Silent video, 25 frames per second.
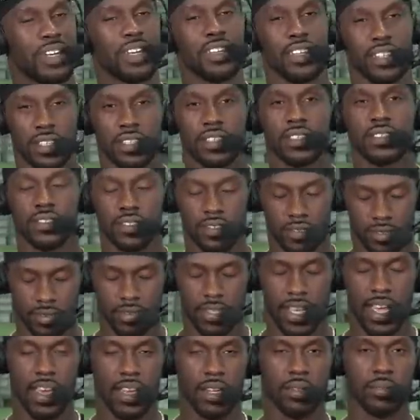Right.
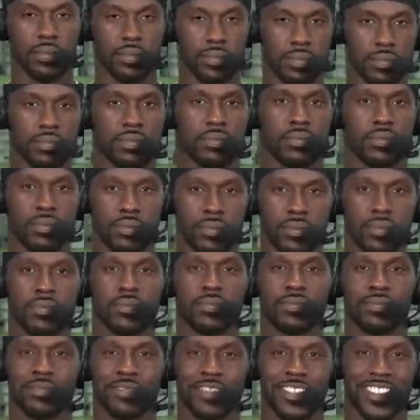Wow. We're going to get you a chair for
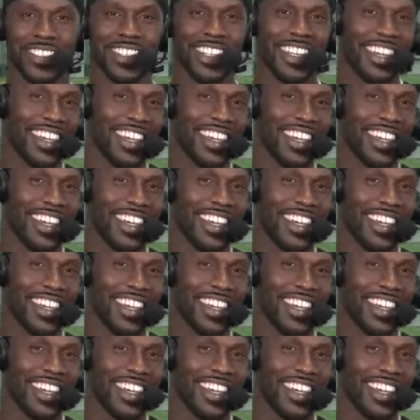right here.